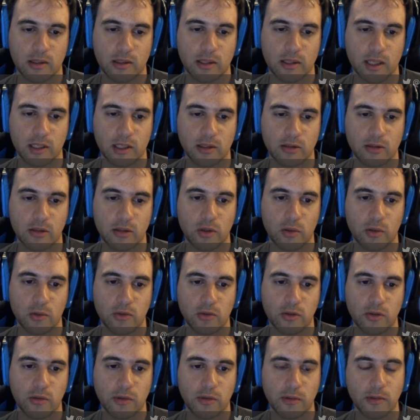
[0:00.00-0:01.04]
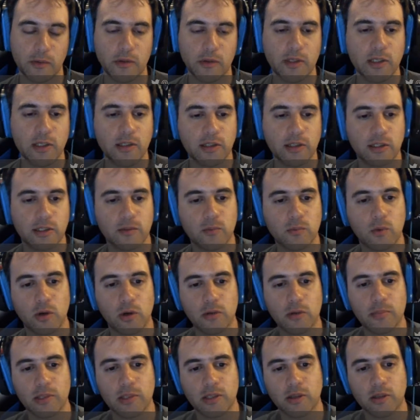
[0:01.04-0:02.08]
Yeah, so the rook here didn't
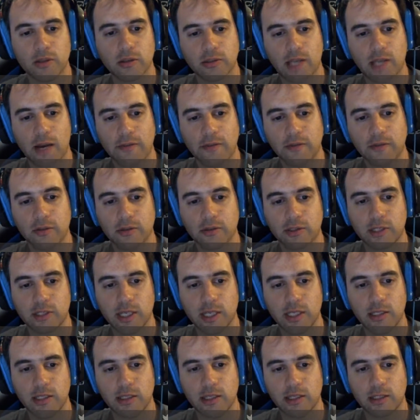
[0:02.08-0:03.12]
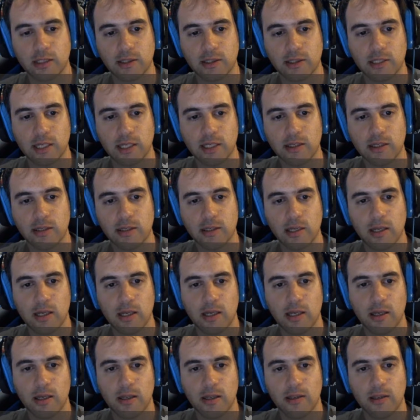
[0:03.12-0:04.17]
work, because after take and take,
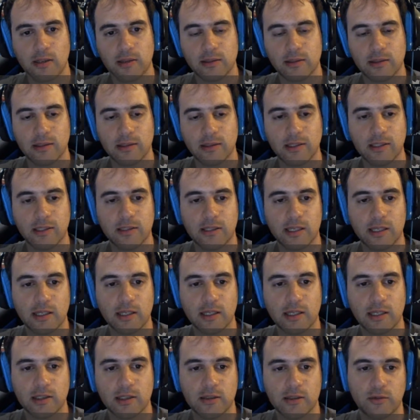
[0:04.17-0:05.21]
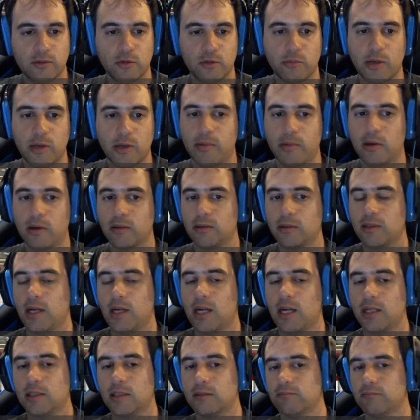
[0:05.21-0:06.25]
this king gets to my pawn
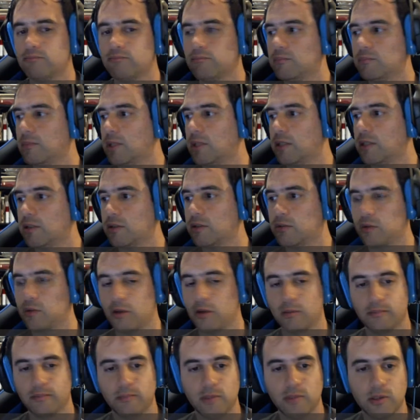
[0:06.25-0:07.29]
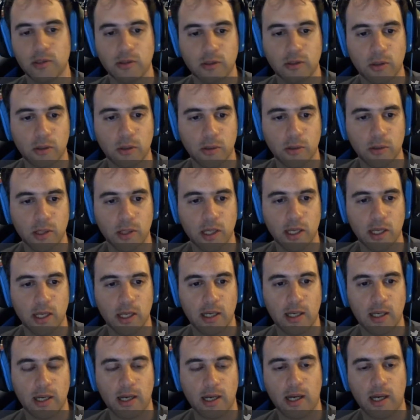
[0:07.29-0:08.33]
and it's a draw. So
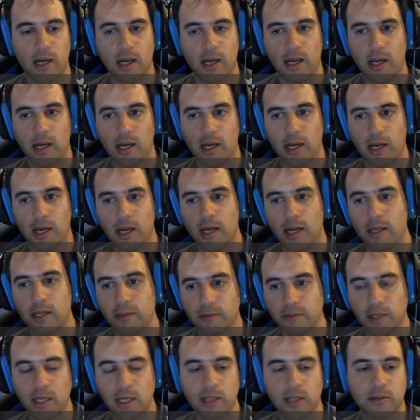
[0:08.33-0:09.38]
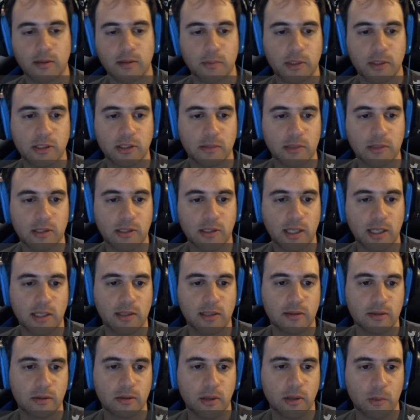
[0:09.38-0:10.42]
I realized that was a mistake,
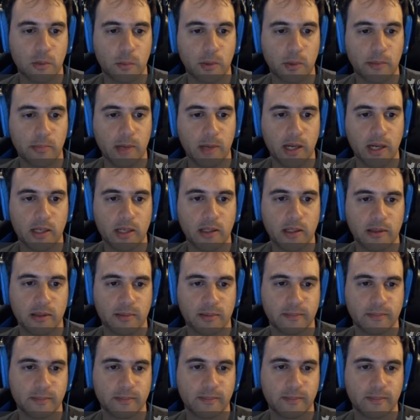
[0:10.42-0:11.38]
so I went back,